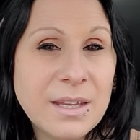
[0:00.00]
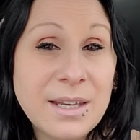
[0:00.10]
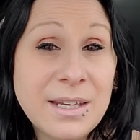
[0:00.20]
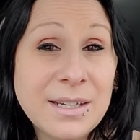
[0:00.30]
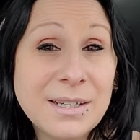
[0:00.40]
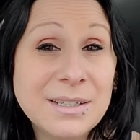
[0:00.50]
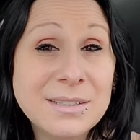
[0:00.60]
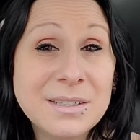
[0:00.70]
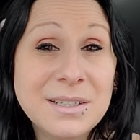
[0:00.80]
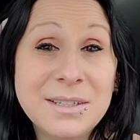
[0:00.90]

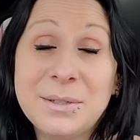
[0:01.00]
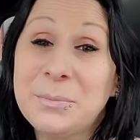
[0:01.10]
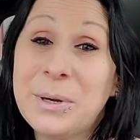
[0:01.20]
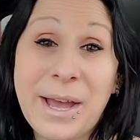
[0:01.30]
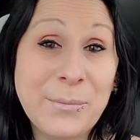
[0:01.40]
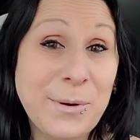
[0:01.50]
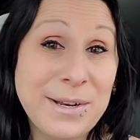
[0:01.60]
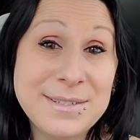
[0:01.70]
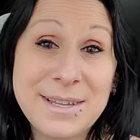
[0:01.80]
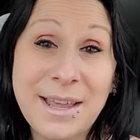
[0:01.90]
and we had
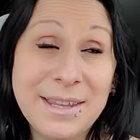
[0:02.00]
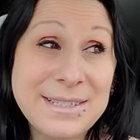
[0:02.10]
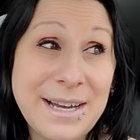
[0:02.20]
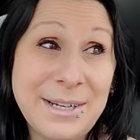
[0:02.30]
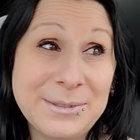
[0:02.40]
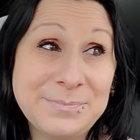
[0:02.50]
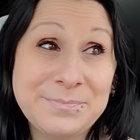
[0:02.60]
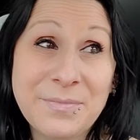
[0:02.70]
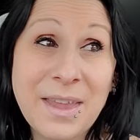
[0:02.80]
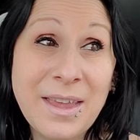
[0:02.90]
one skelly
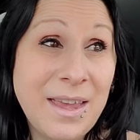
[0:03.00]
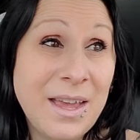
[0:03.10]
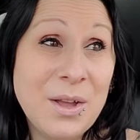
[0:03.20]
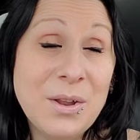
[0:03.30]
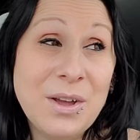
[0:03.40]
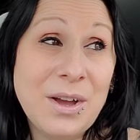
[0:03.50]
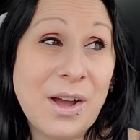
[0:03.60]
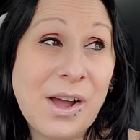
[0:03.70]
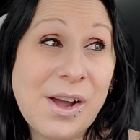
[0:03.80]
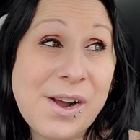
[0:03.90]
down
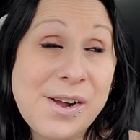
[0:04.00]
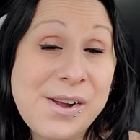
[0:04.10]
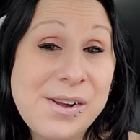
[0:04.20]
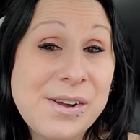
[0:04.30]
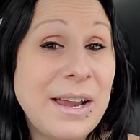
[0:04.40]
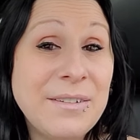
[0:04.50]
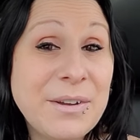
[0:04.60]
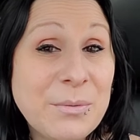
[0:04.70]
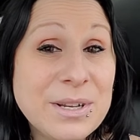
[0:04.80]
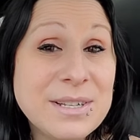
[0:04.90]
uh and
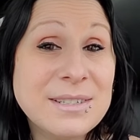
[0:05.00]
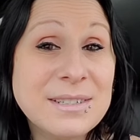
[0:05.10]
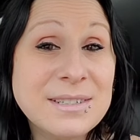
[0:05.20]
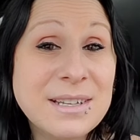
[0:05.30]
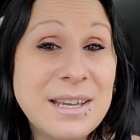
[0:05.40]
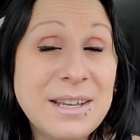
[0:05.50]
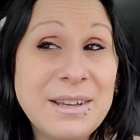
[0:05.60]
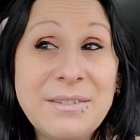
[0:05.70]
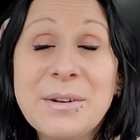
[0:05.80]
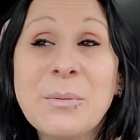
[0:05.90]
if it was
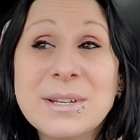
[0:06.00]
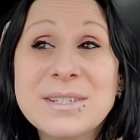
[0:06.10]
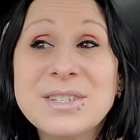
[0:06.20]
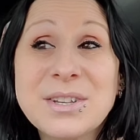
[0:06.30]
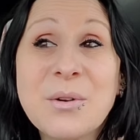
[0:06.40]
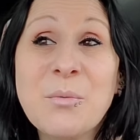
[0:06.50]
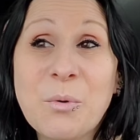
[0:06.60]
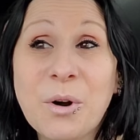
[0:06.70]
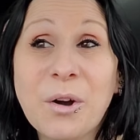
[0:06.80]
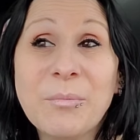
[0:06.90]
if it wasn't so
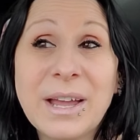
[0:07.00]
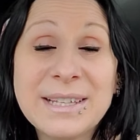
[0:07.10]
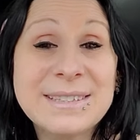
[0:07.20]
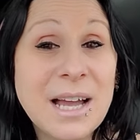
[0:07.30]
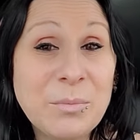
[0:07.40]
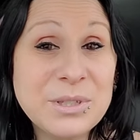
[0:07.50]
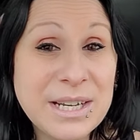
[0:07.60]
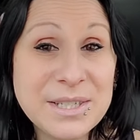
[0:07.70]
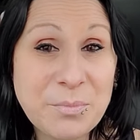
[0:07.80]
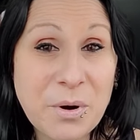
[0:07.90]
warm like a couple
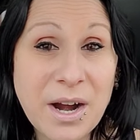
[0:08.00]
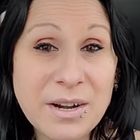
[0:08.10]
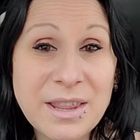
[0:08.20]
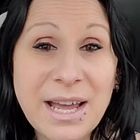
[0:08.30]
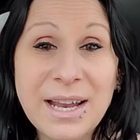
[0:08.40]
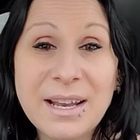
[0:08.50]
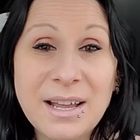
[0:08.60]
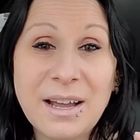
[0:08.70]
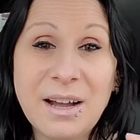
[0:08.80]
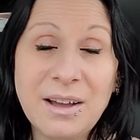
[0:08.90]
days prior to that
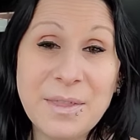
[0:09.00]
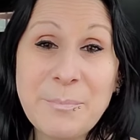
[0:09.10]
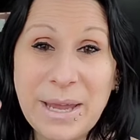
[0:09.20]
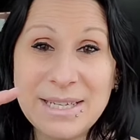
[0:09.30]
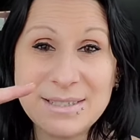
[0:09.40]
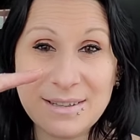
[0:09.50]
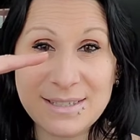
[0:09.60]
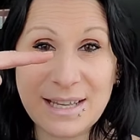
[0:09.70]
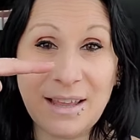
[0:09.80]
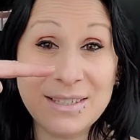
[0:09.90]
the base of
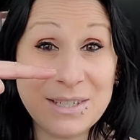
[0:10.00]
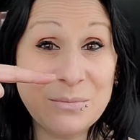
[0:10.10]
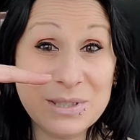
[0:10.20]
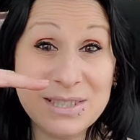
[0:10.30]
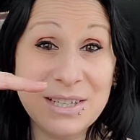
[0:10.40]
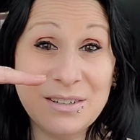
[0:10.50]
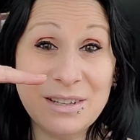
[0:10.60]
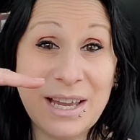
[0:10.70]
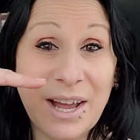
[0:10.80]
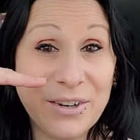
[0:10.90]
the skeleton was
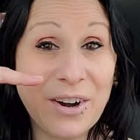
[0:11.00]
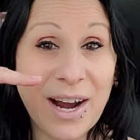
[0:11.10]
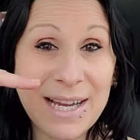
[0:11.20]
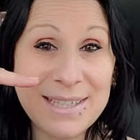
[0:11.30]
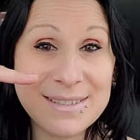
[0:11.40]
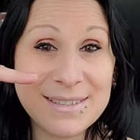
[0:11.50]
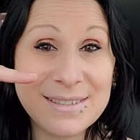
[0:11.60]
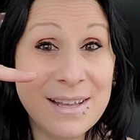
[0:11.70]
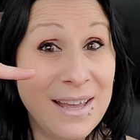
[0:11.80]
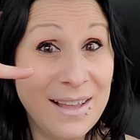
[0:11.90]
literally under
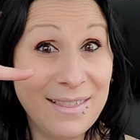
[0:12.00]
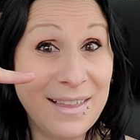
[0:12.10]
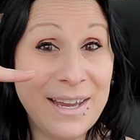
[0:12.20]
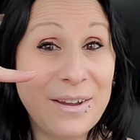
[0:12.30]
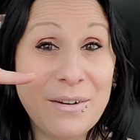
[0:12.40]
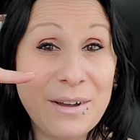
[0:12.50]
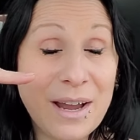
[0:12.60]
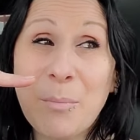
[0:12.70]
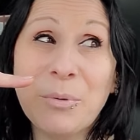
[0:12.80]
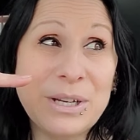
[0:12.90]
ice like
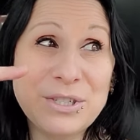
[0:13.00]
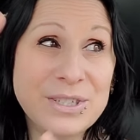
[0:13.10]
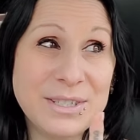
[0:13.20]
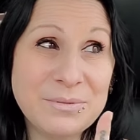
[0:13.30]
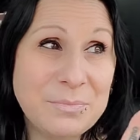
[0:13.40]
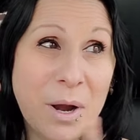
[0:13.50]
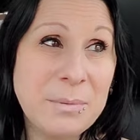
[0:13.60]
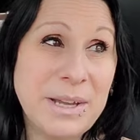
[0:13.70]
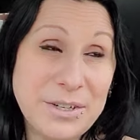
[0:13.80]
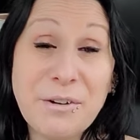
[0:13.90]
a couple inches it was
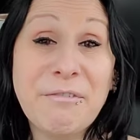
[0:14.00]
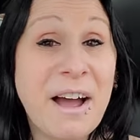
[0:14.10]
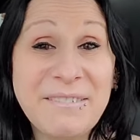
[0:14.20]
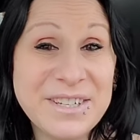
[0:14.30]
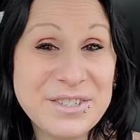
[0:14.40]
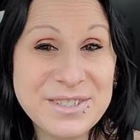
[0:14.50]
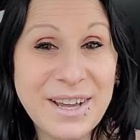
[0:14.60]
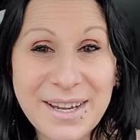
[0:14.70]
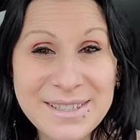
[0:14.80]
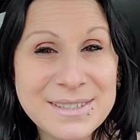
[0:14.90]
probably under five inches
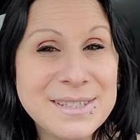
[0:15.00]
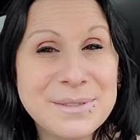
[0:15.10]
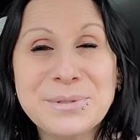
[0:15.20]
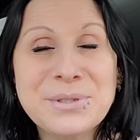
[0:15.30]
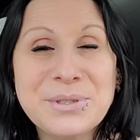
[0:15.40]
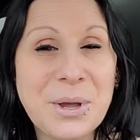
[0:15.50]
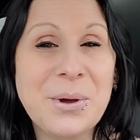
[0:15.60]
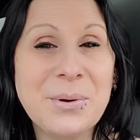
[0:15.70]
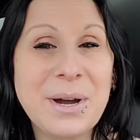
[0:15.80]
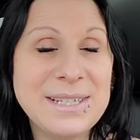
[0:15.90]
ice because it was
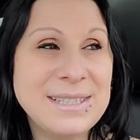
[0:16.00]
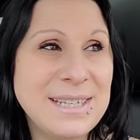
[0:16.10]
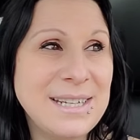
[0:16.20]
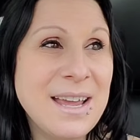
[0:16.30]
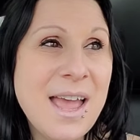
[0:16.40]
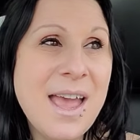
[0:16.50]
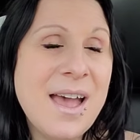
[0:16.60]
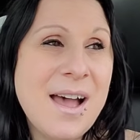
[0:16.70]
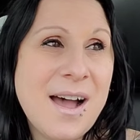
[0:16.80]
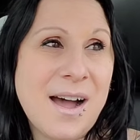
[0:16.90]
so icy
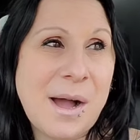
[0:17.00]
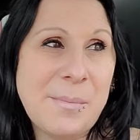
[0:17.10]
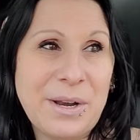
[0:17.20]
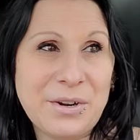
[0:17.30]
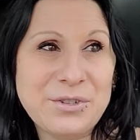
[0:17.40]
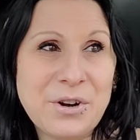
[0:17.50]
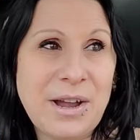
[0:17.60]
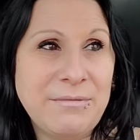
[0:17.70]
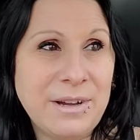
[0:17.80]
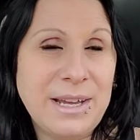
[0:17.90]
um, and our
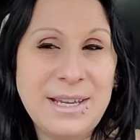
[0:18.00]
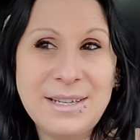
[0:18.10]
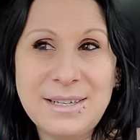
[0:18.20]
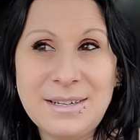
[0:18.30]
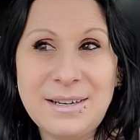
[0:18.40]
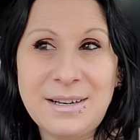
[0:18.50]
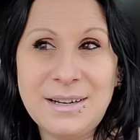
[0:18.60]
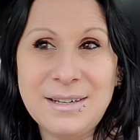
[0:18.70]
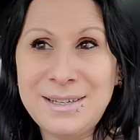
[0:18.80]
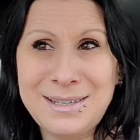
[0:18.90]
driveway,
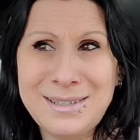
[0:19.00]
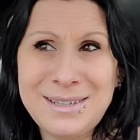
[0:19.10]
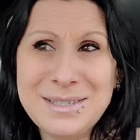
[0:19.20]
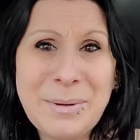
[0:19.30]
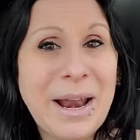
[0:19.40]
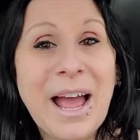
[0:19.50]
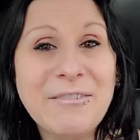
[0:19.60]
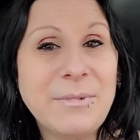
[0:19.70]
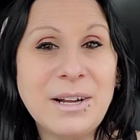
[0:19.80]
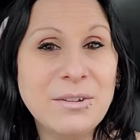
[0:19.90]
uh, it's about
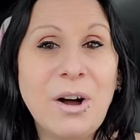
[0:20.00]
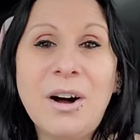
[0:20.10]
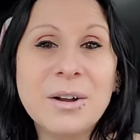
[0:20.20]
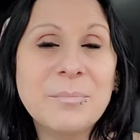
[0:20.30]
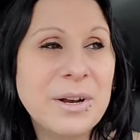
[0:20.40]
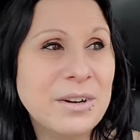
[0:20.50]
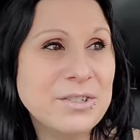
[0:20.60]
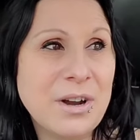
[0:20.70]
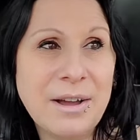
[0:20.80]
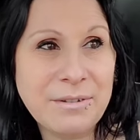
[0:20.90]
half mile long, but our
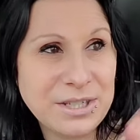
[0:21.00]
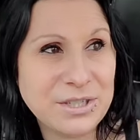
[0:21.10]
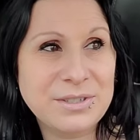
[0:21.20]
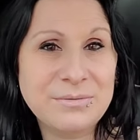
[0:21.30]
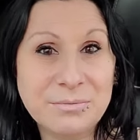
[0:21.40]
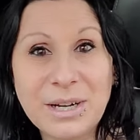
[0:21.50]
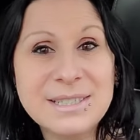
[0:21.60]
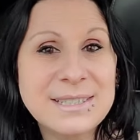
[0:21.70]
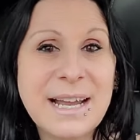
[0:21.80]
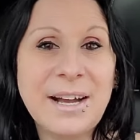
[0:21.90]
driveway just
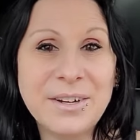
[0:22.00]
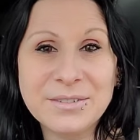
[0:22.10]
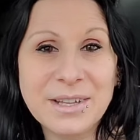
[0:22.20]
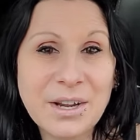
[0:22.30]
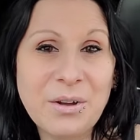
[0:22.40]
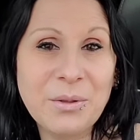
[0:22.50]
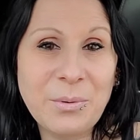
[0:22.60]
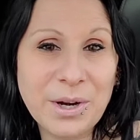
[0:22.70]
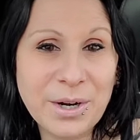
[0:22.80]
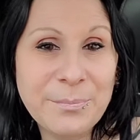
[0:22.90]
runs down like all the
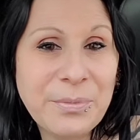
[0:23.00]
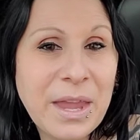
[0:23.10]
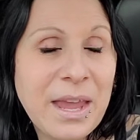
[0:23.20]
water.